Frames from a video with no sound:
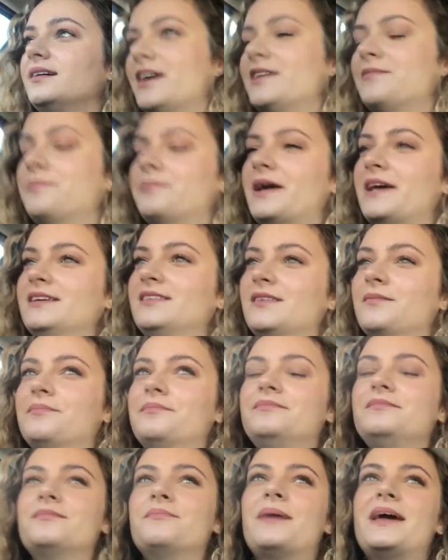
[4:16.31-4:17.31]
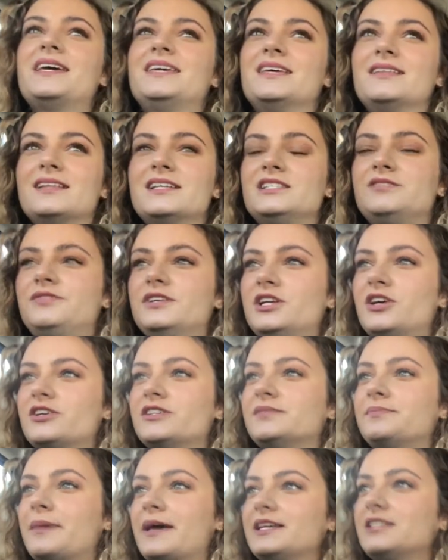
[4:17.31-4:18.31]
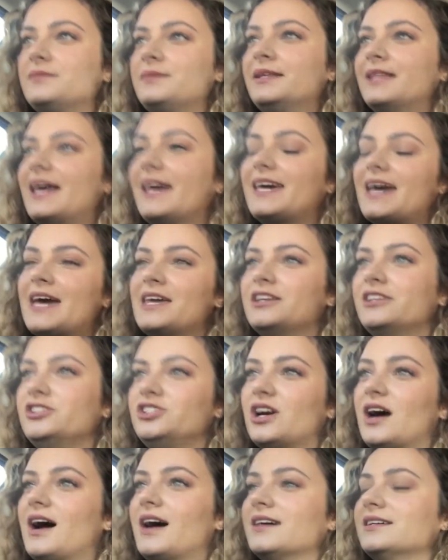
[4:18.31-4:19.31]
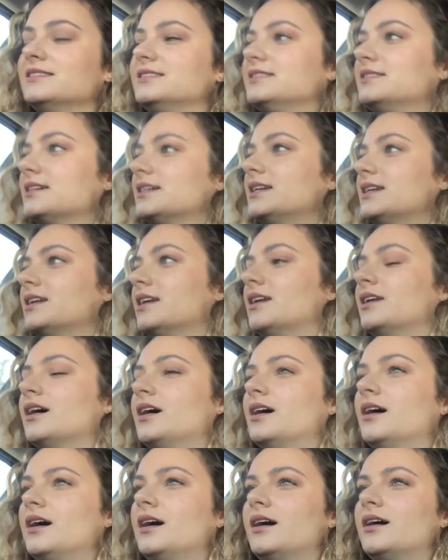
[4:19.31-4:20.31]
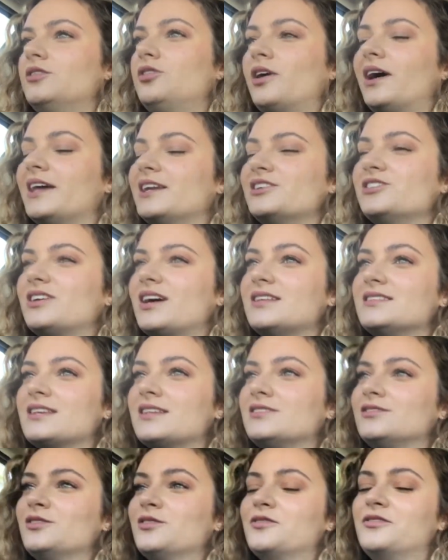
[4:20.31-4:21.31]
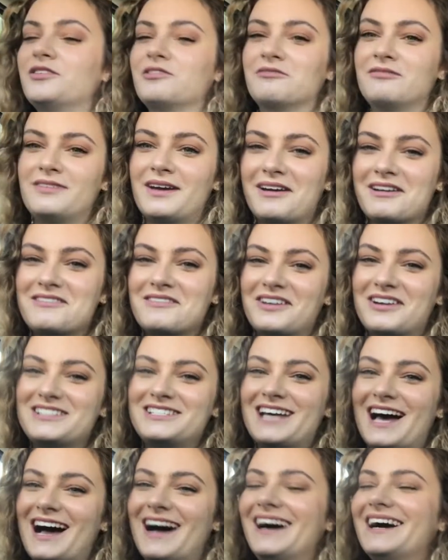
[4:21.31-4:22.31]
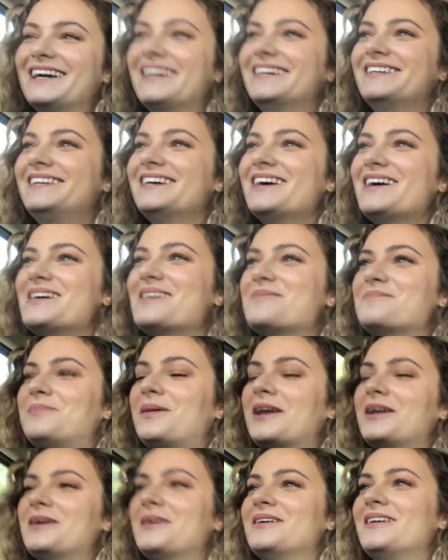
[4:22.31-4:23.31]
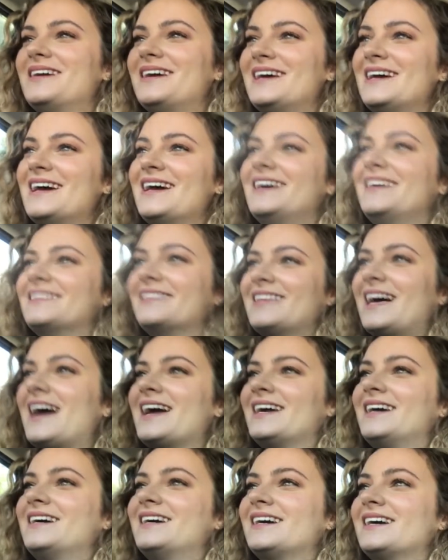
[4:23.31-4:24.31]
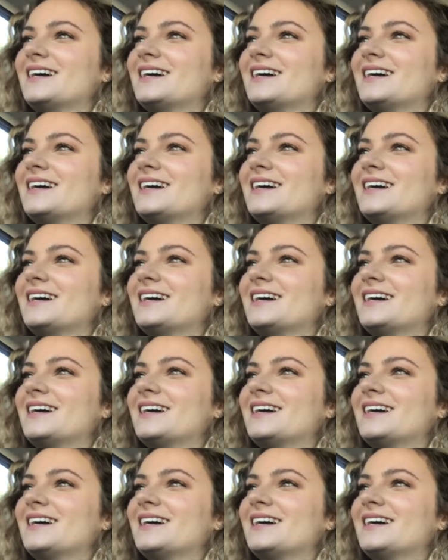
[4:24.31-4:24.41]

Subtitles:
Making these videos makes me like energized, and not energized, I still feel very, very tired, but it like,